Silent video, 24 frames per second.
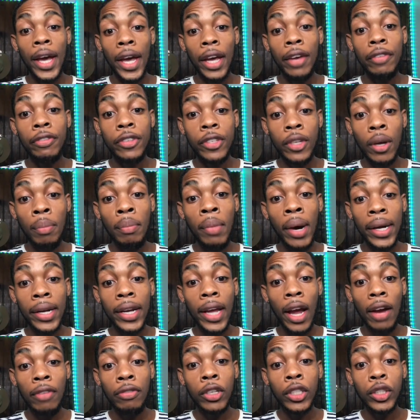If
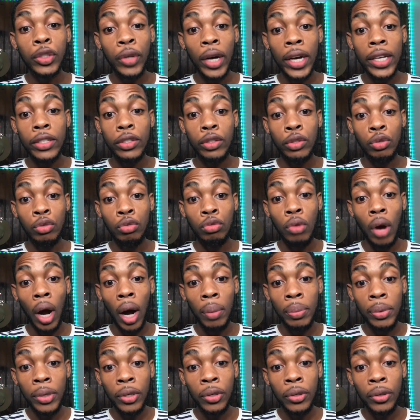somebody ever tries to
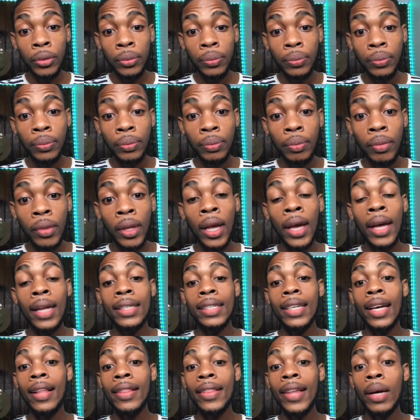rob you,
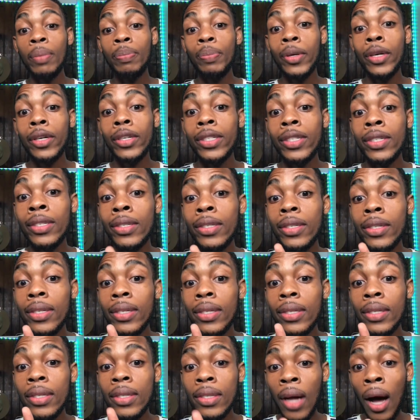tell that person to
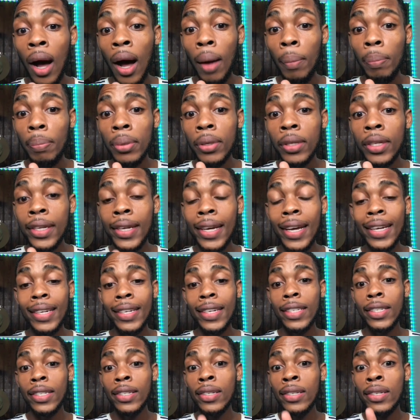stop it
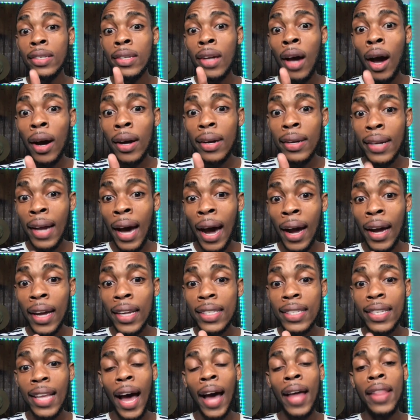is not
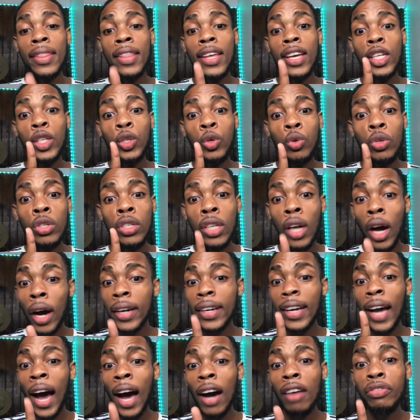nice, and they do not
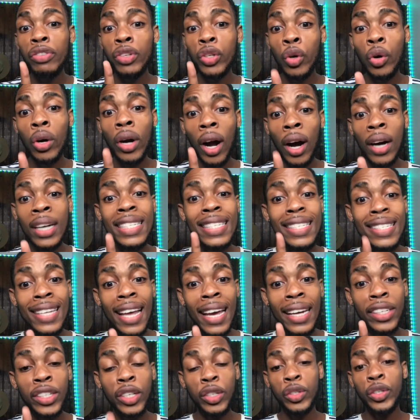have your
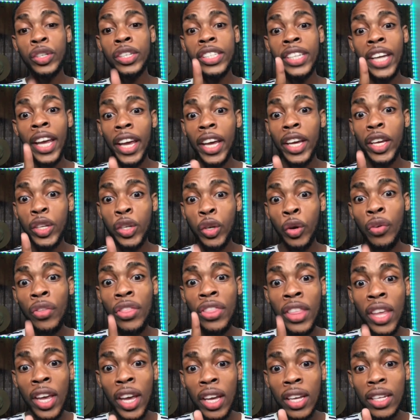consent to take your
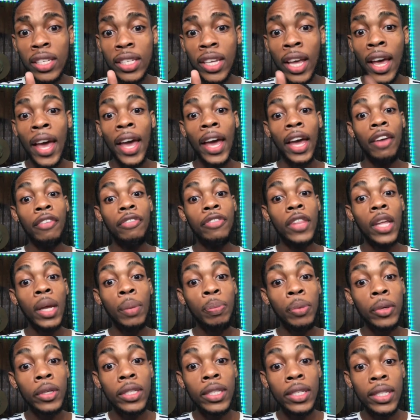things. If they
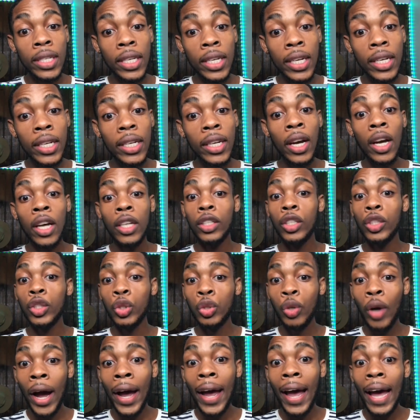proceed to
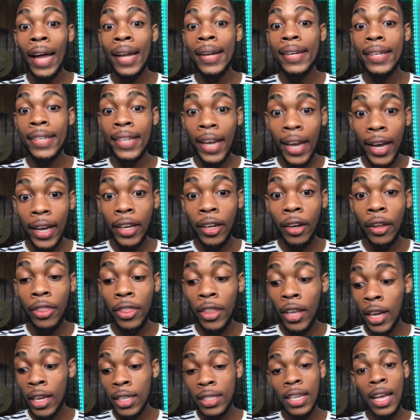try and take your
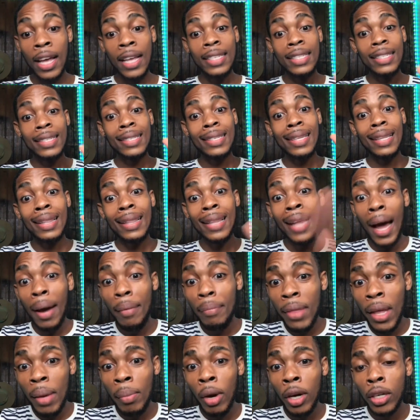things, slap
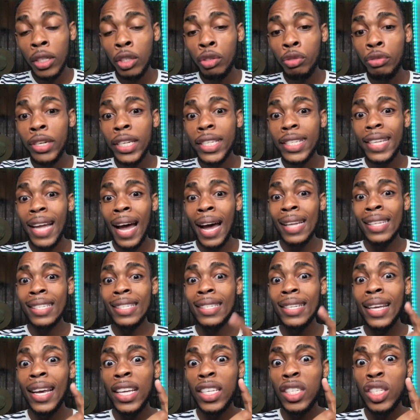them on the wrist and
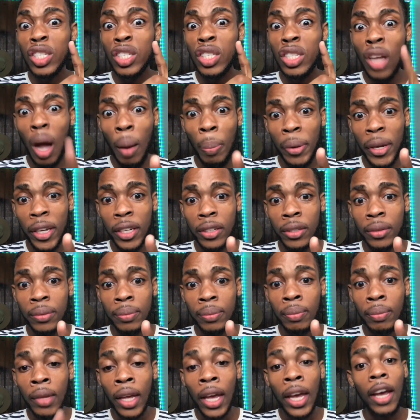say, Stop it.
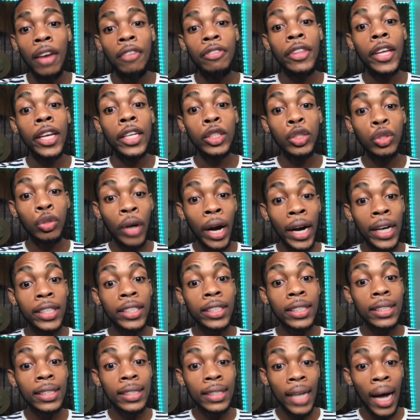If they try to
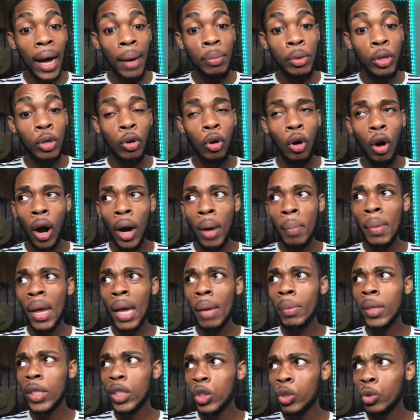stab you or
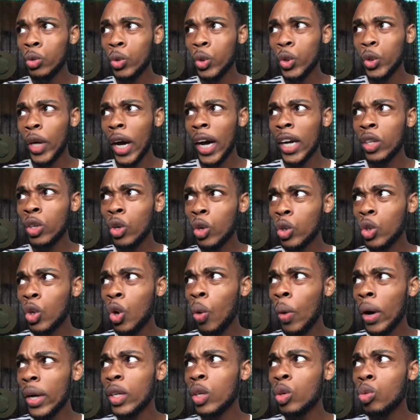maybe shoot you, I don't know
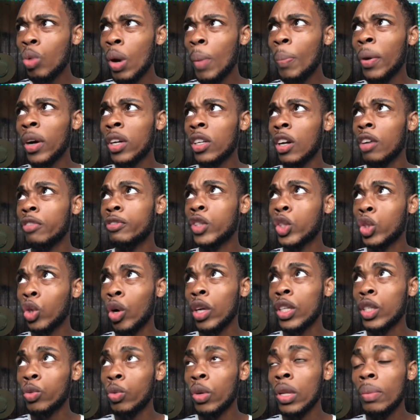what the weapon of
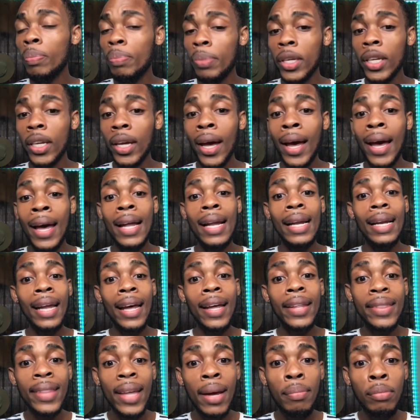choice will be.
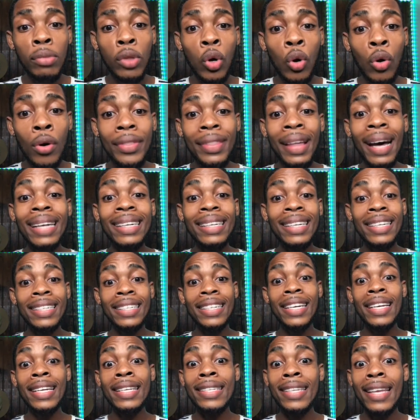Let them know that it
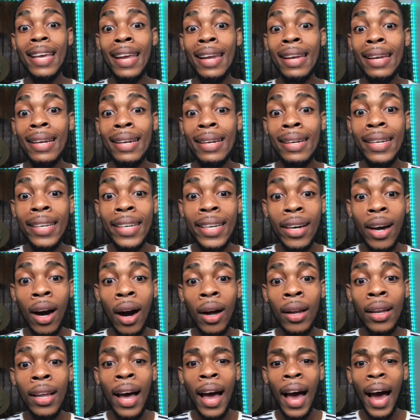is
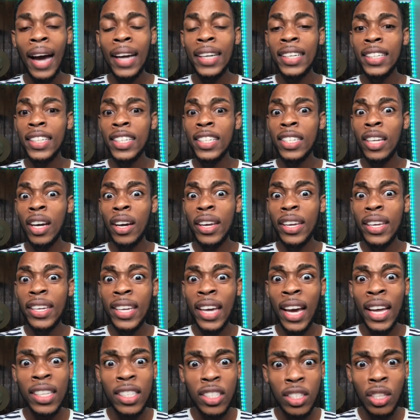illegal and it is
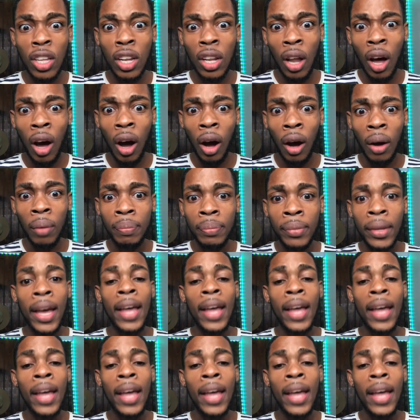against the law.